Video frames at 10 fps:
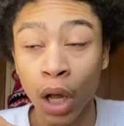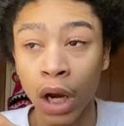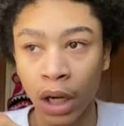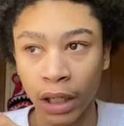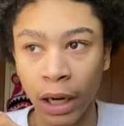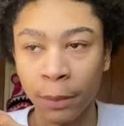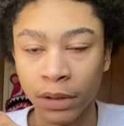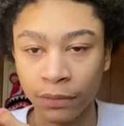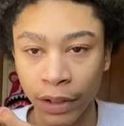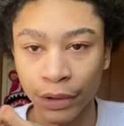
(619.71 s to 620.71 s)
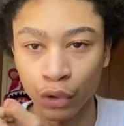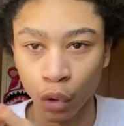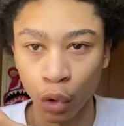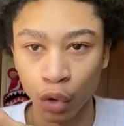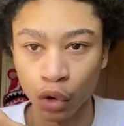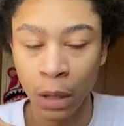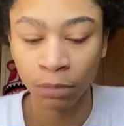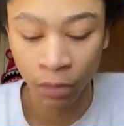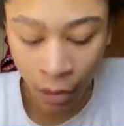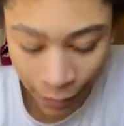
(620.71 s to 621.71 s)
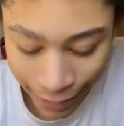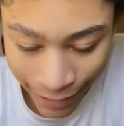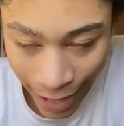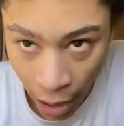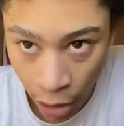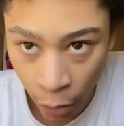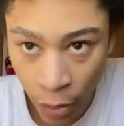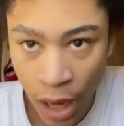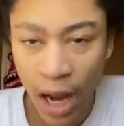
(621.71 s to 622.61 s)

Like, it was fake tall. So I'm looking down.